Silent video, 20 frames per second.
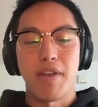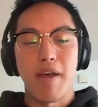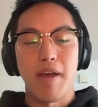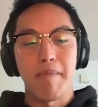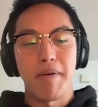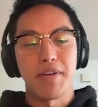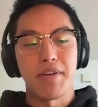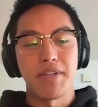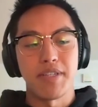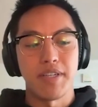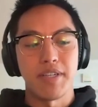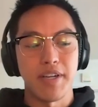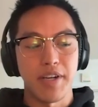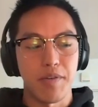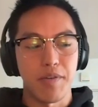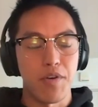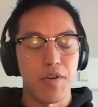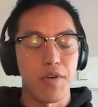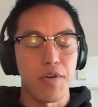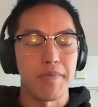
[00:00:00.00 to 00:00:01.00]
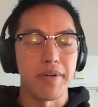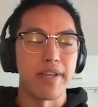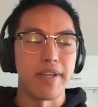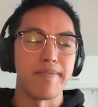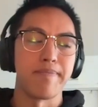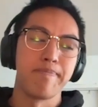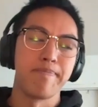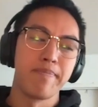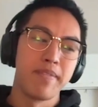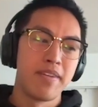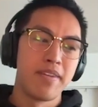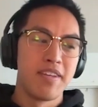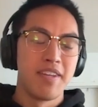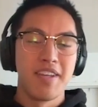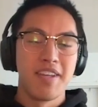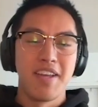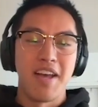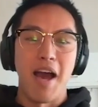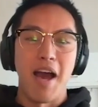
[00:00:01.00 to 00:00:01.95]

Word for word: ML engineering role, but yeah,